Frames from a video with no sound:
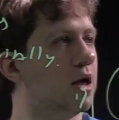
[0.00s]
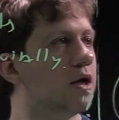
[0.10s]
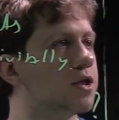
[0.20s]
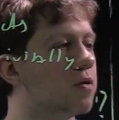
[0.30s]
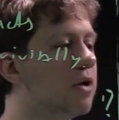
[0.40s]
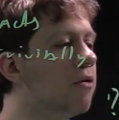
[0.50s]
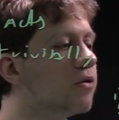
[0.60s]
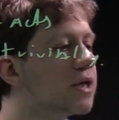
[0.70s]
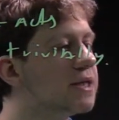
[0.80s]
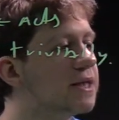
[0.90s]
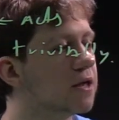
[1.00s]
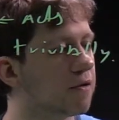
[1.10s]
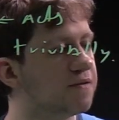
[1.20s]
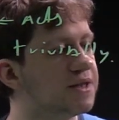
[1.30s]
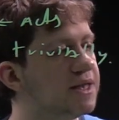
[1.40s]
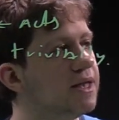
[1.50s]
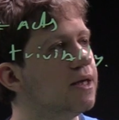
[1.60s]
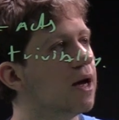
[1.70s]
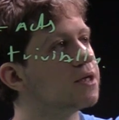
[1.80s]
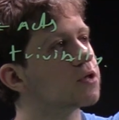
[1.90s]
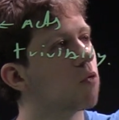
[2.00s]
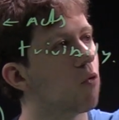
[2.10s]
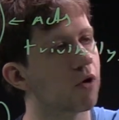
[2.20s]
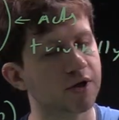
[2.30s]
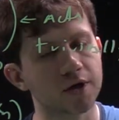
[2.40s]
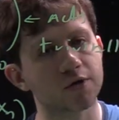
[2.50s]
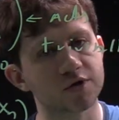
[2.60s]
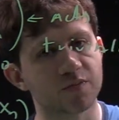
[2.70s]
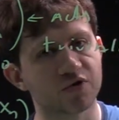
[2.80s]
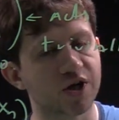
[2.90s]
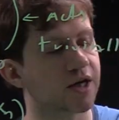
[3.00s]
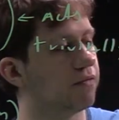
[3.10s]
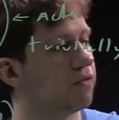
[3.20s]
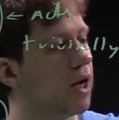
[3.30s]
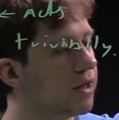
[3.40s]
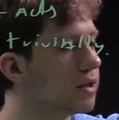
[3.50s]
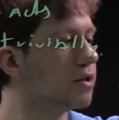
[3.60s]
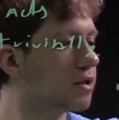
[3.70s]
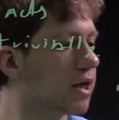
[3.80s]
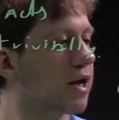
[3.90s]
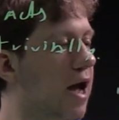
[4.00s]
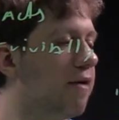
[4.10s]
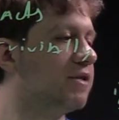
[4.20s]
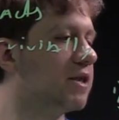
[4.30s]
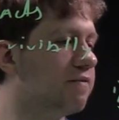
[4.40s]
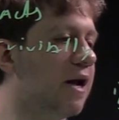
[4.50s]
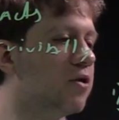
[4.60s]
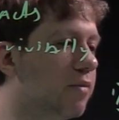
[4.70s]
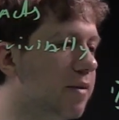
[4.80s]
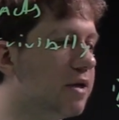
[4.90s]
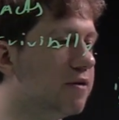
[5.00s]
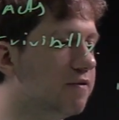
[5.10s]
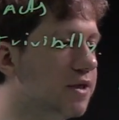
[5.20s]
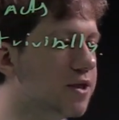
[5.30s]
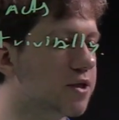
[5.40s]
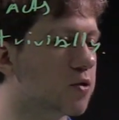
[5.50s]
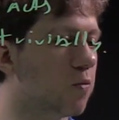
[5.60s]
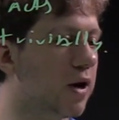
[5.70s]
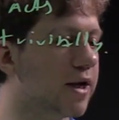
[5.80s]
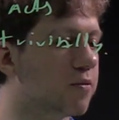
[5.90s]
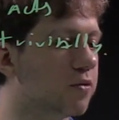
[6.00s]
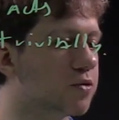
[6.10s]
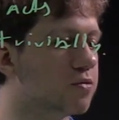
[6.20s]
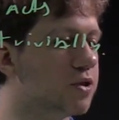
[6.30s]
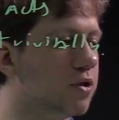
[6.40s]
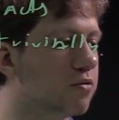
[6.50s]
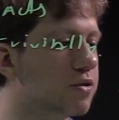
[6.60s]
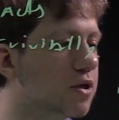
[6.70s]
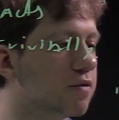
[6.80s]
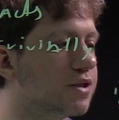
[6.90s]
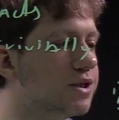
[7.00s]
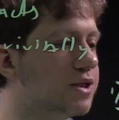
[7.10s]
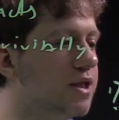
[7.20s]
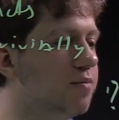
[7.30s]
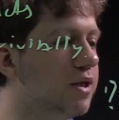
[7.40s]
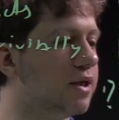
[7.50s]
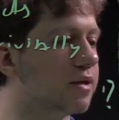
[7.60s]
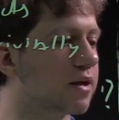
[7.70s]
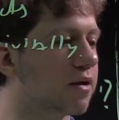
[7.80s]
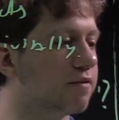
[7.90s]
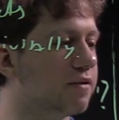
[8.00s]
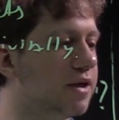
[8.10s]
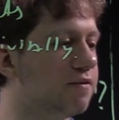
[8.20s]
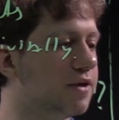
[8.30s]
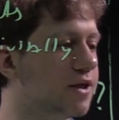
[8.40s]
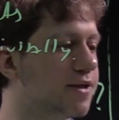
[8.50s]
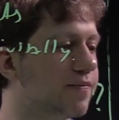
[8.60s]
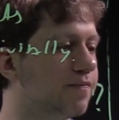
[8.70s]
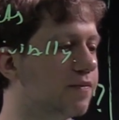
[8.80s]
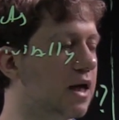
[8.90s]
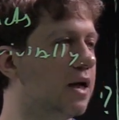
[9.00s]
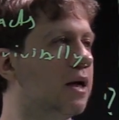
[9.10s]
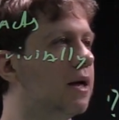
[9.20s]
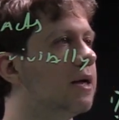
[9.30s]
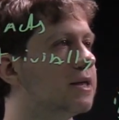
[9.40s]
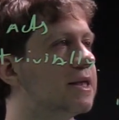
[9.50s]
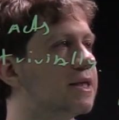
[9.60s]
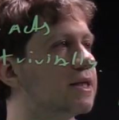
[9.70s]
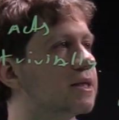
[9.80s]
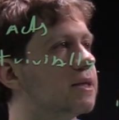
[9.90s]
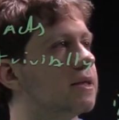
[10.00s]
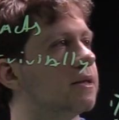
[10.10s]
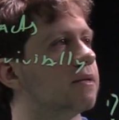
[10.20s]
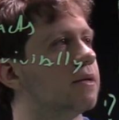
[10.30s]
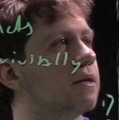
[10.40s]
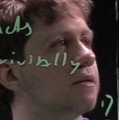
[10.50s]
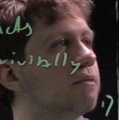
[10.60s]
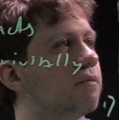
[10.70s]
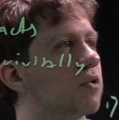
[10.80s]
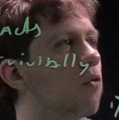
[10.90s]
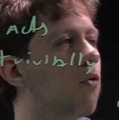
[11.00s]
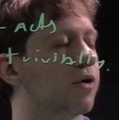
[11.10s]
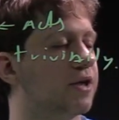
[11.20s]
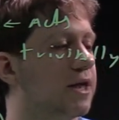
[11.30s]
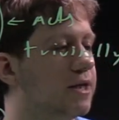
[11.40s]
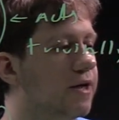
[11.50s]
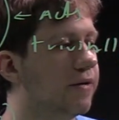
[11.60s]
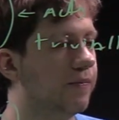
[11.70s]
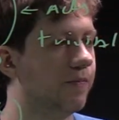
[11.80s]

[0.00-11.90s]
So now you can think of t as coordinate on the projective line, and it can have this value maybe infinity, so y equal to 0, you think of this t being kind of infinity. That's this coordinate here.